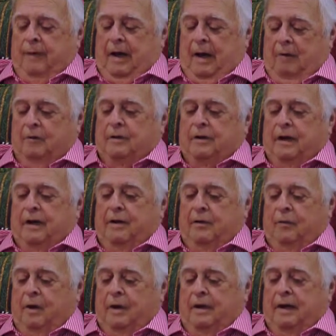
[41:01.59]
I would date her
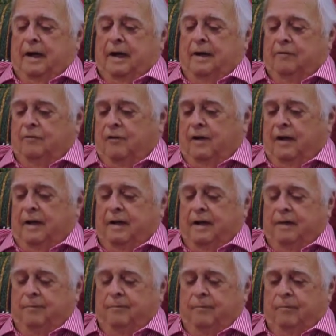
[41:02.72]
one night and Fred I
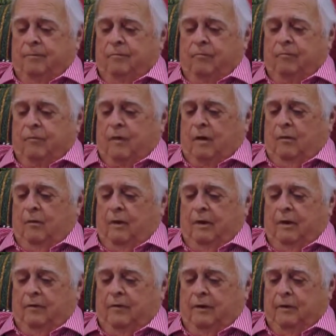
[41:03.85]
uh, went
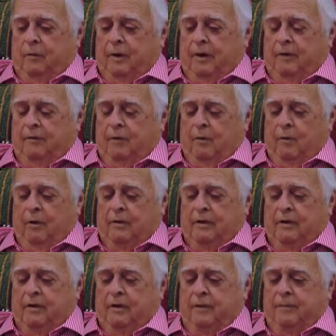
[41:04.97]
off and did whatever he
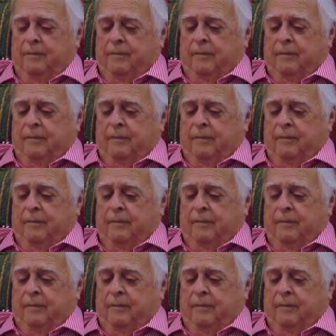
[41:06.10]
wanted to do.